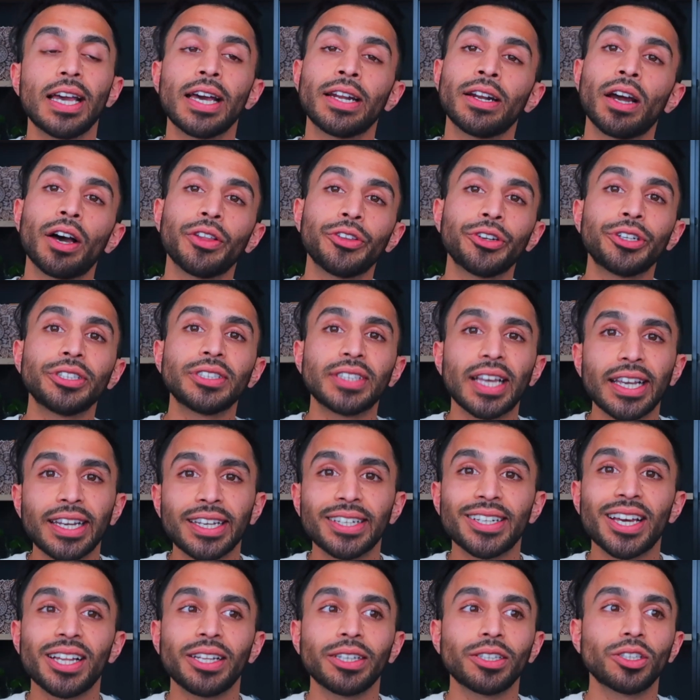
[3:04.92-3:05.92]
and other
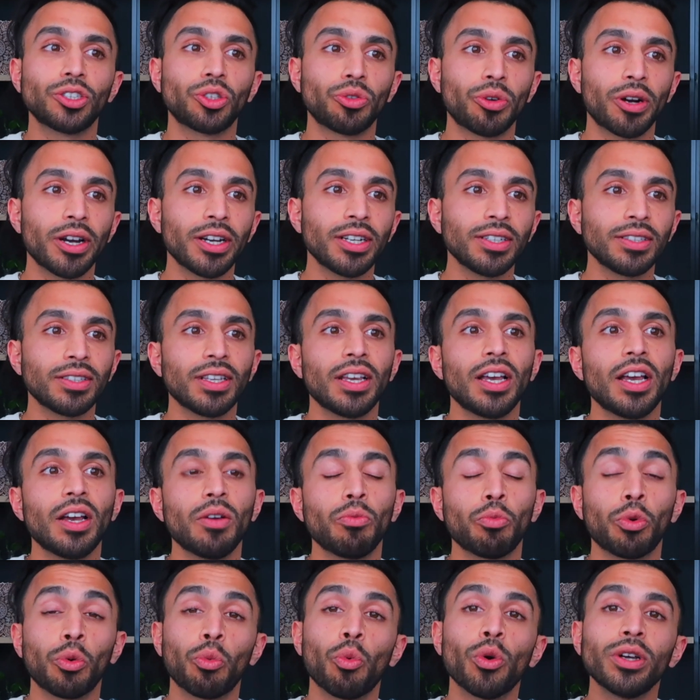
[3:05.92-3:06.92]
psychedelic drugs
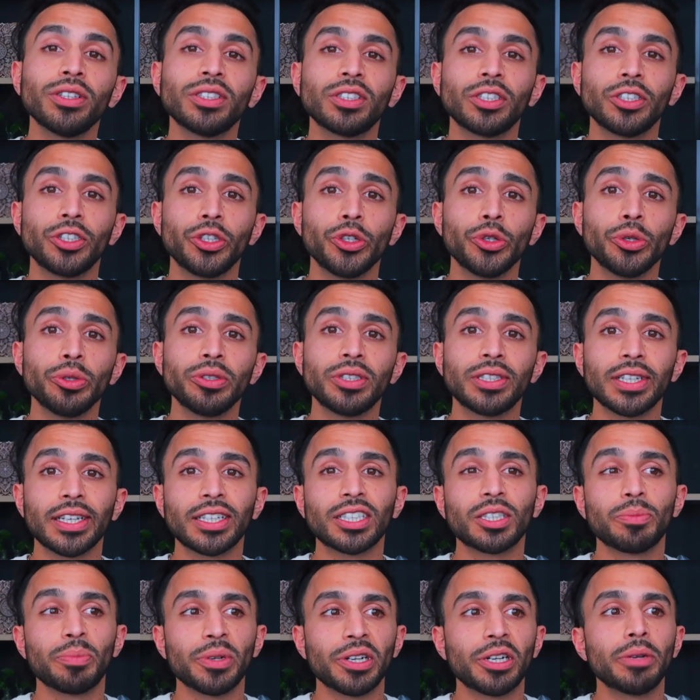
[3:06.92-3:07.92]
were once used
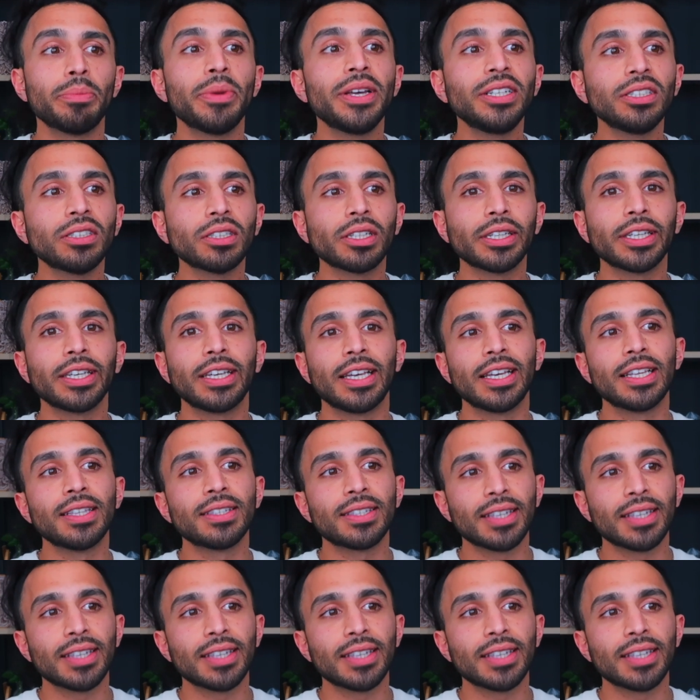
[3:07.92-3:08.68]
experimentally in